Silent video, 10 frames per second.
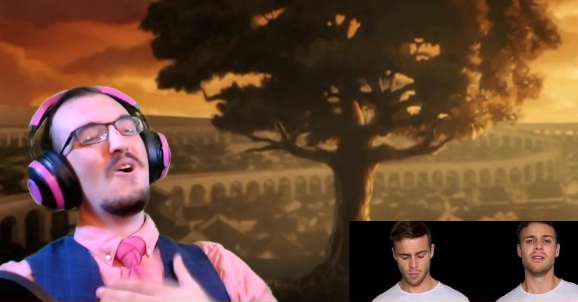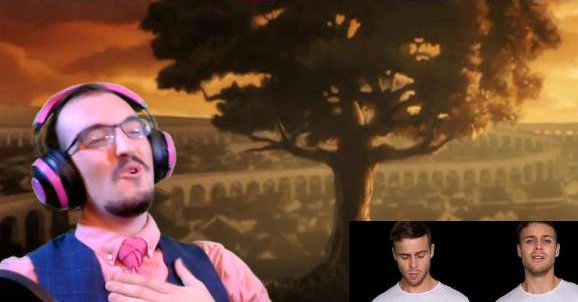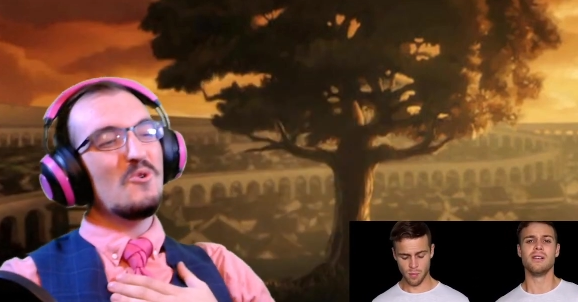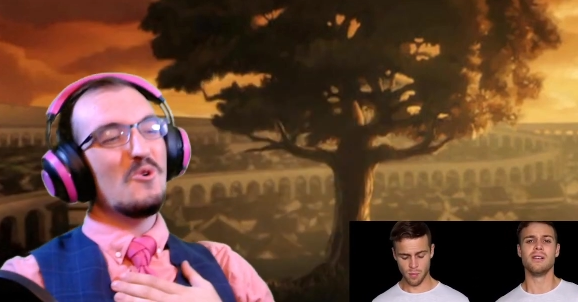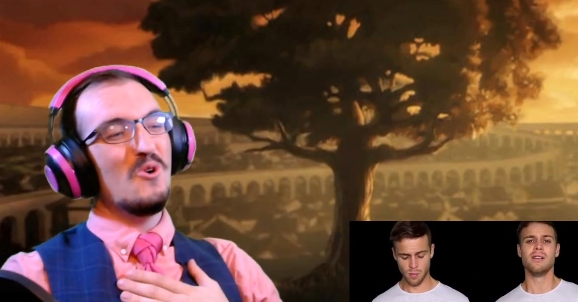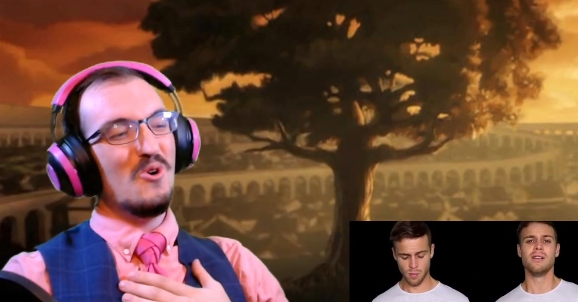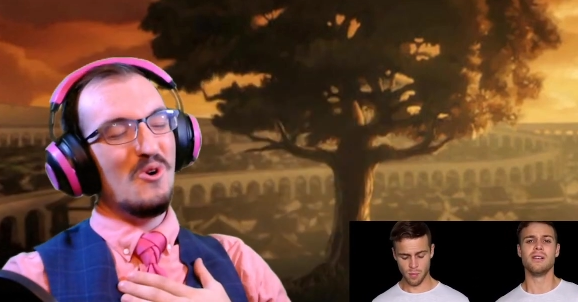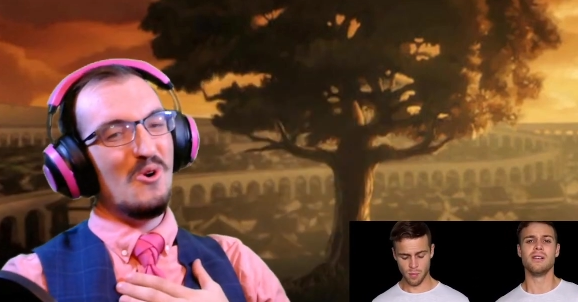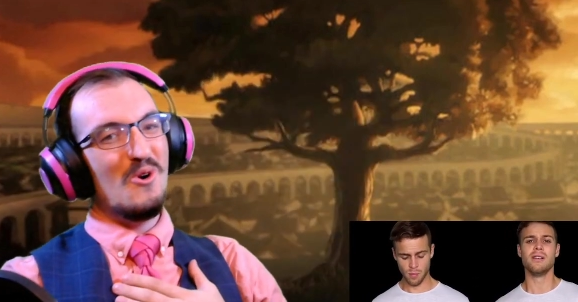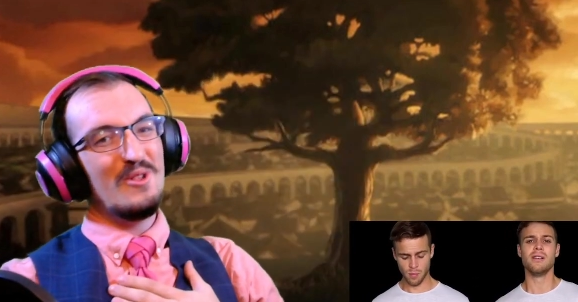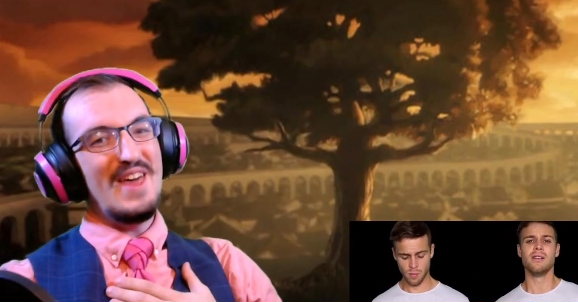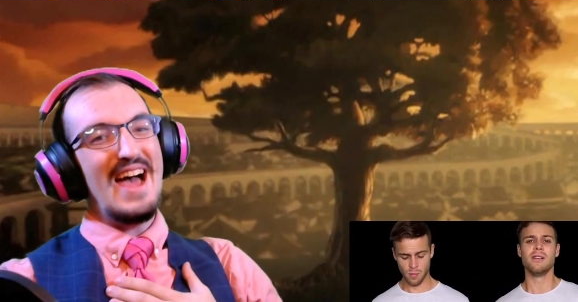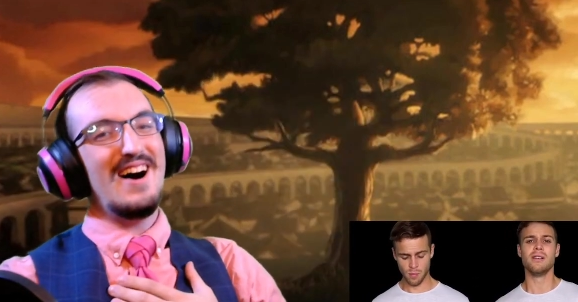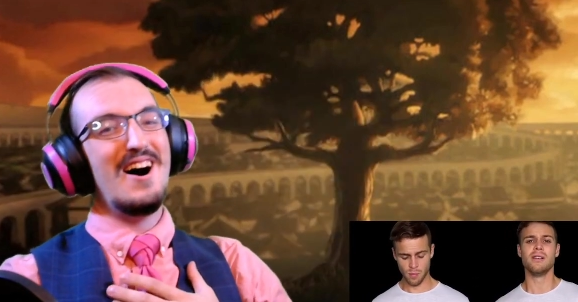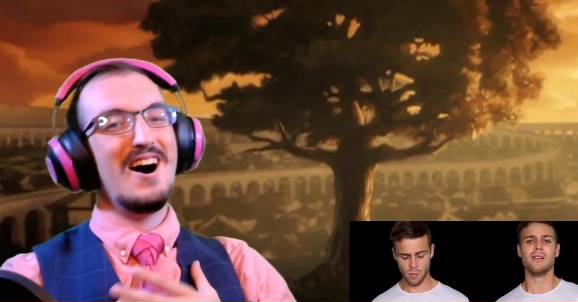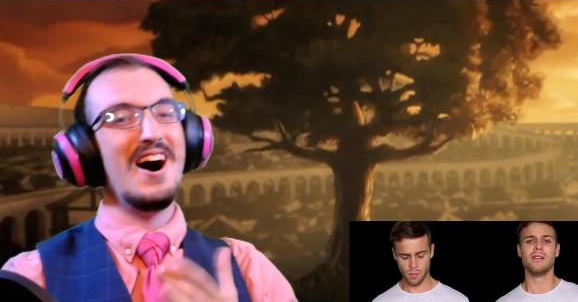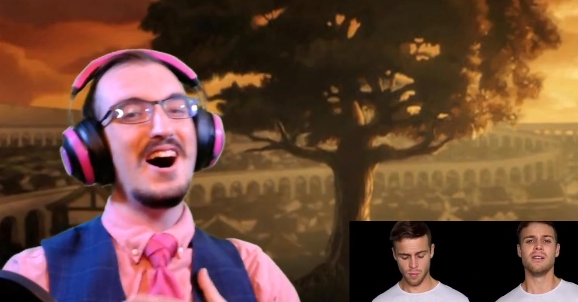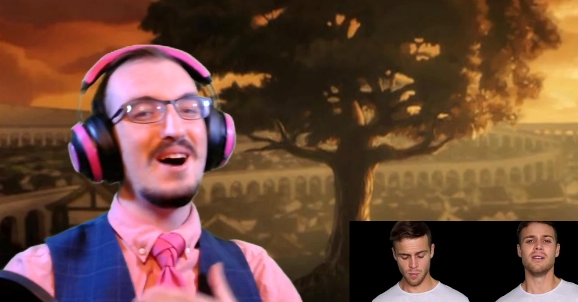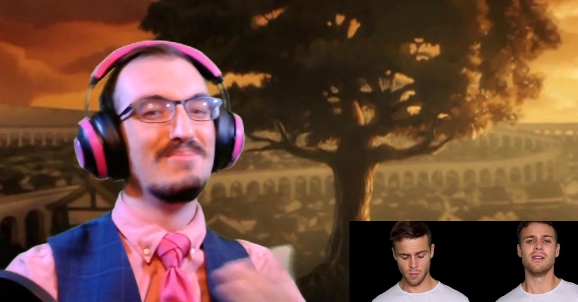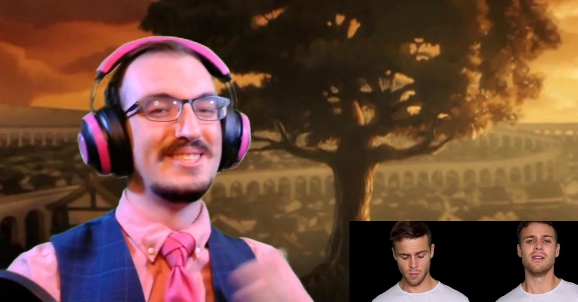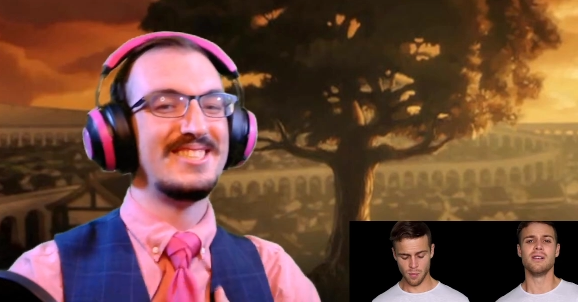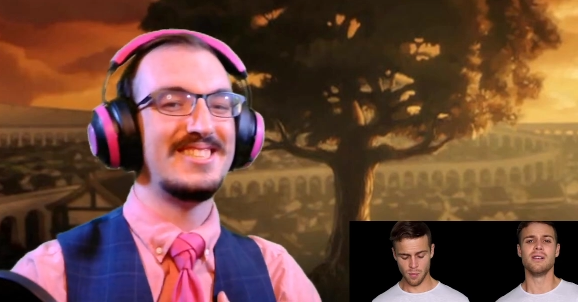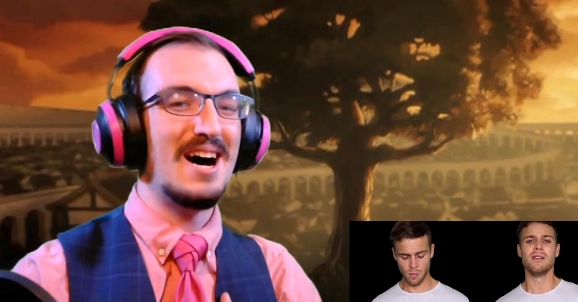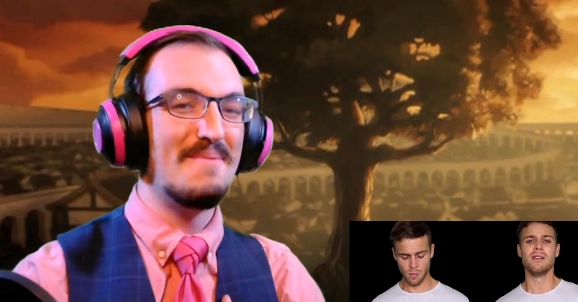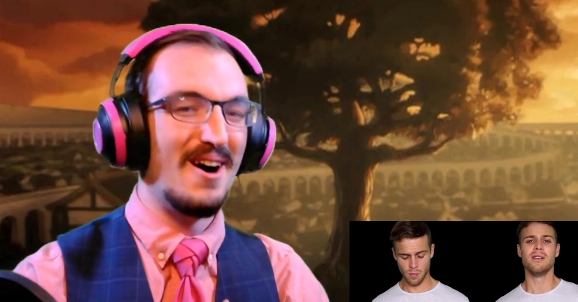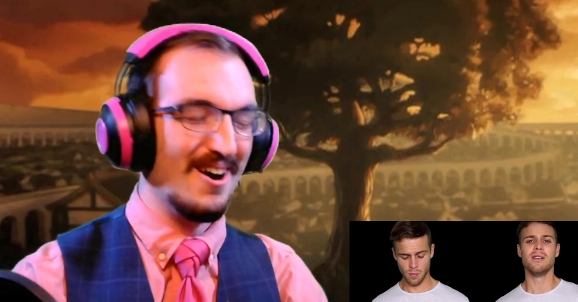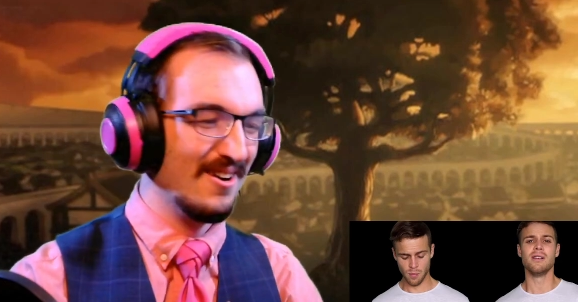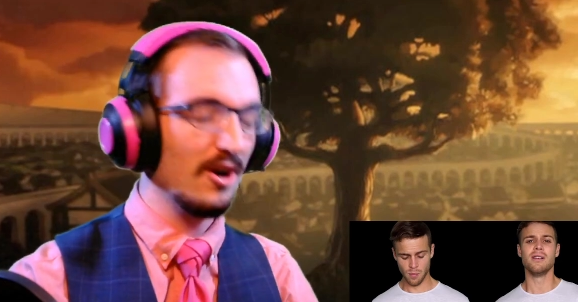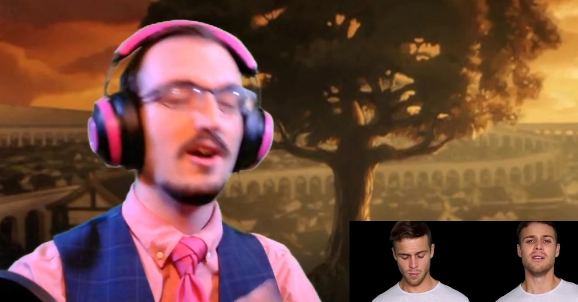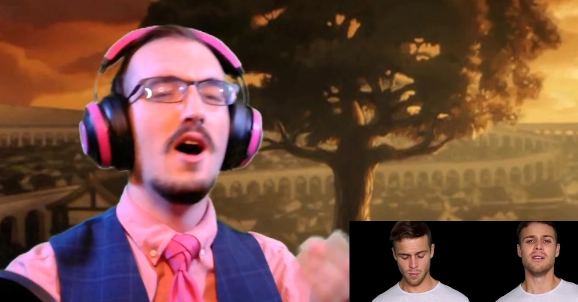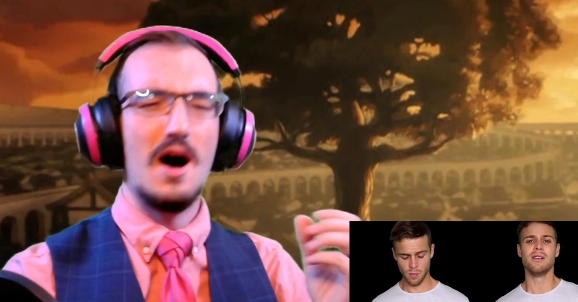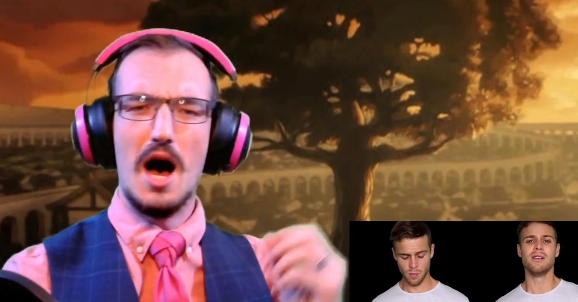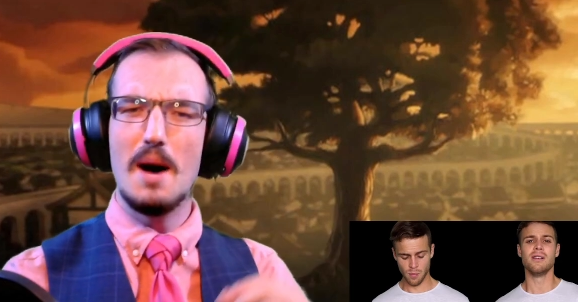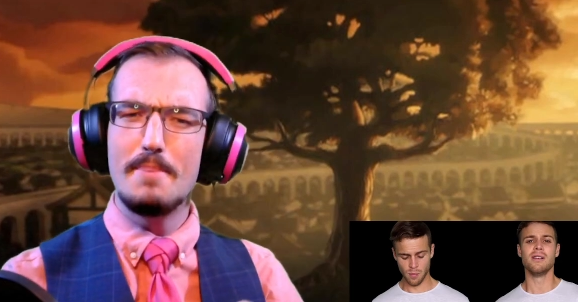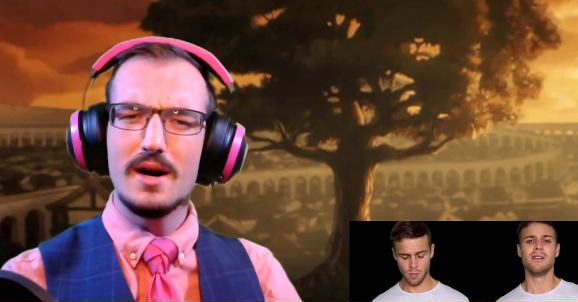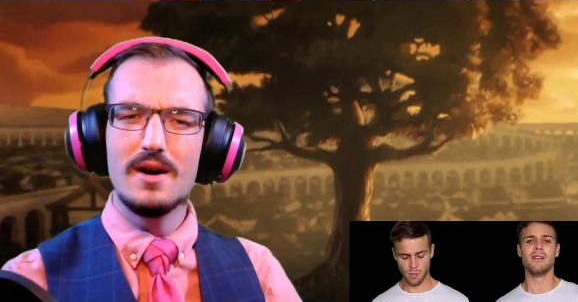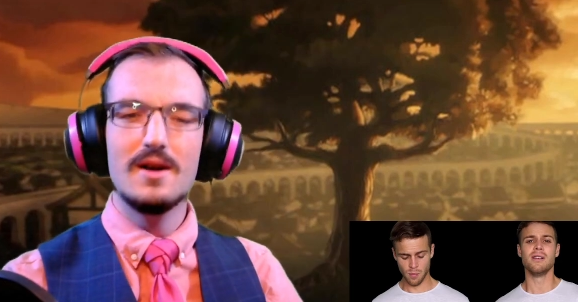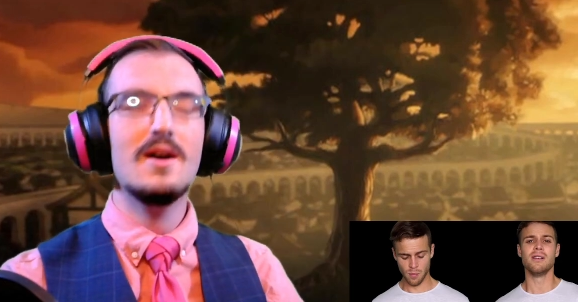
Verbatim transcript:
Speaker 1: Ooh, that hub sub er, hub.